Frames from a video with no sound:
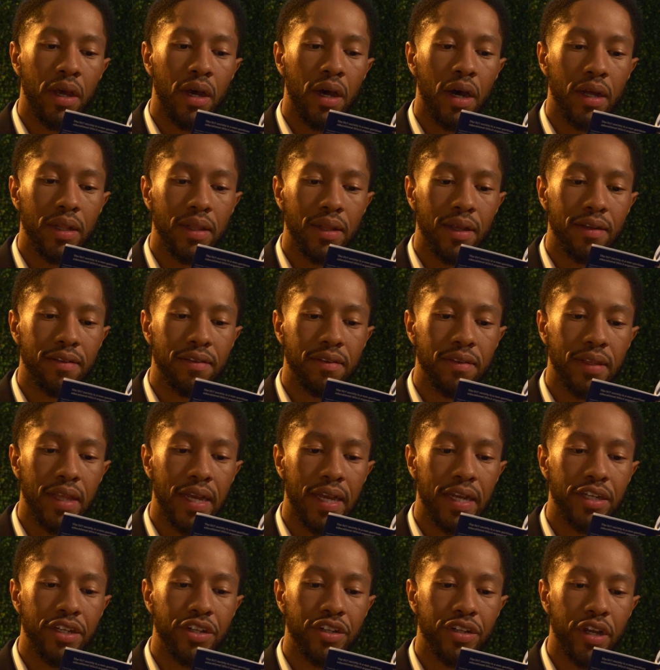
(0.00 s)
unless
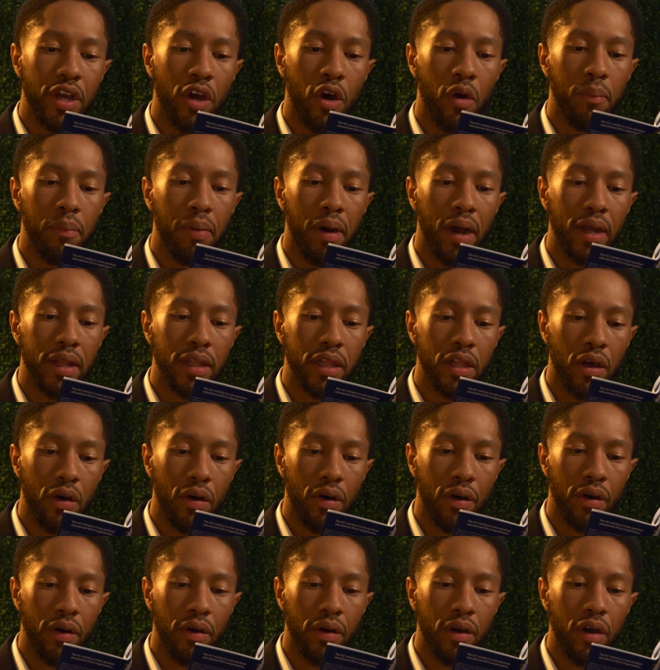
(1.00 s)
they shall by
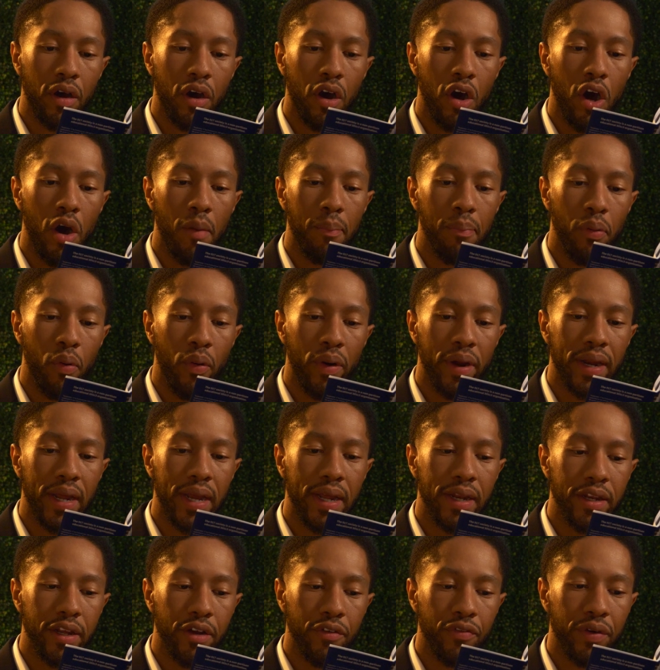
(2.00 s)
law appoint
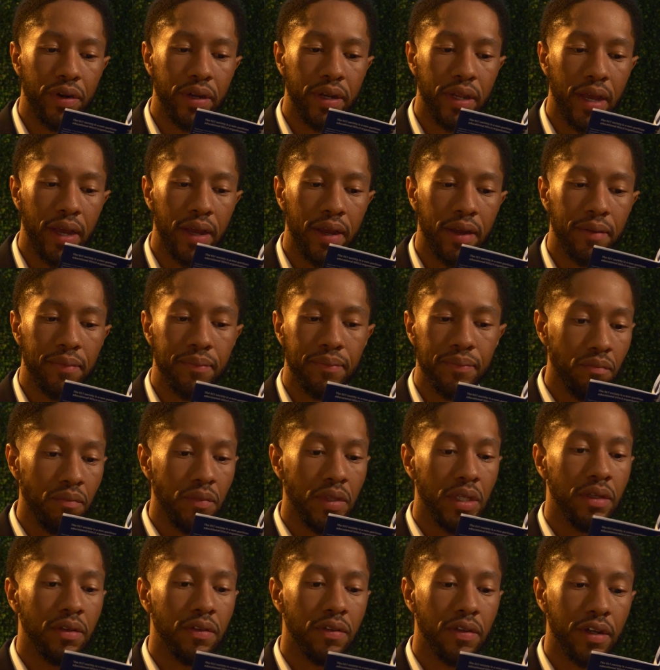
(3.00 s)
a different day.
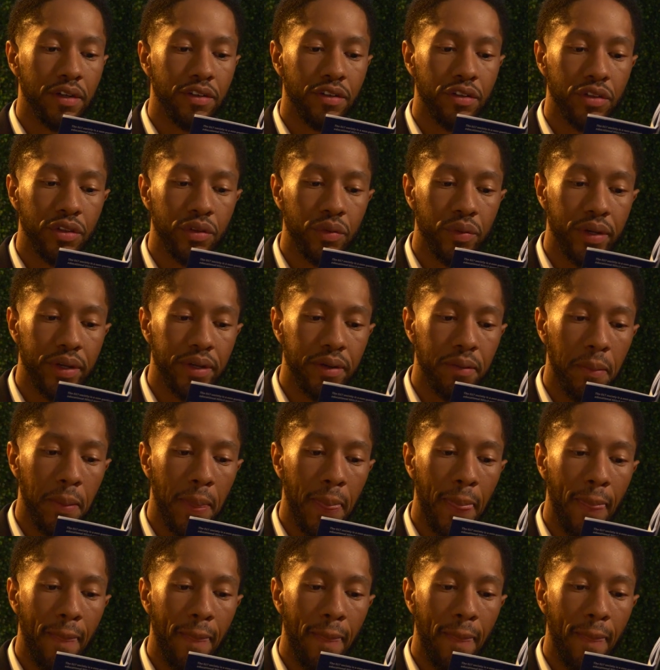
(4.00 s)
Section 3.